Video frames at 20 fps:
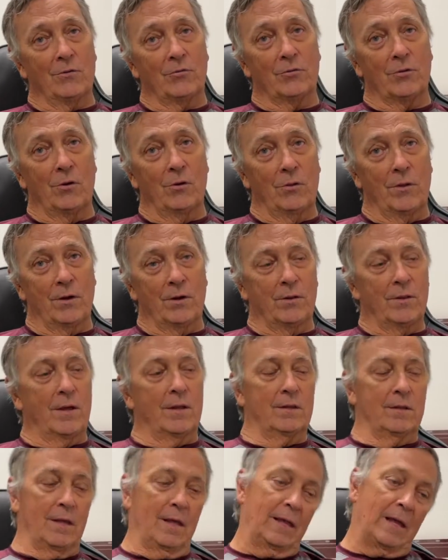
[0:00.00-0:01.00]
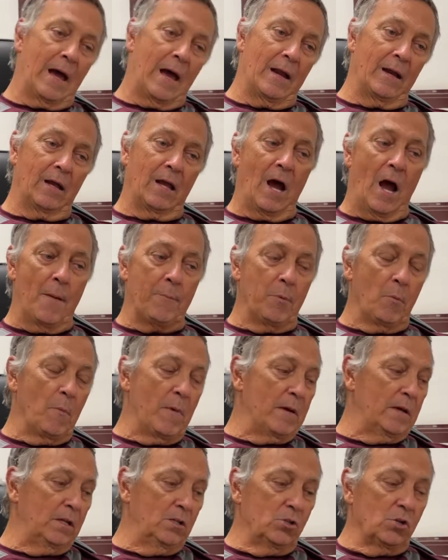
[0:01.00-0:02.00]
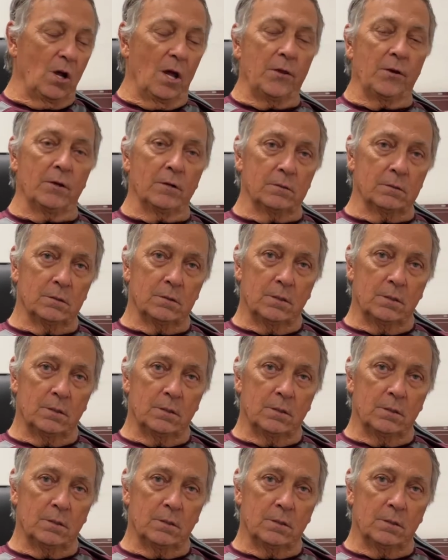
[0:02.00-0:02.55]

So they, they kind of complement each other.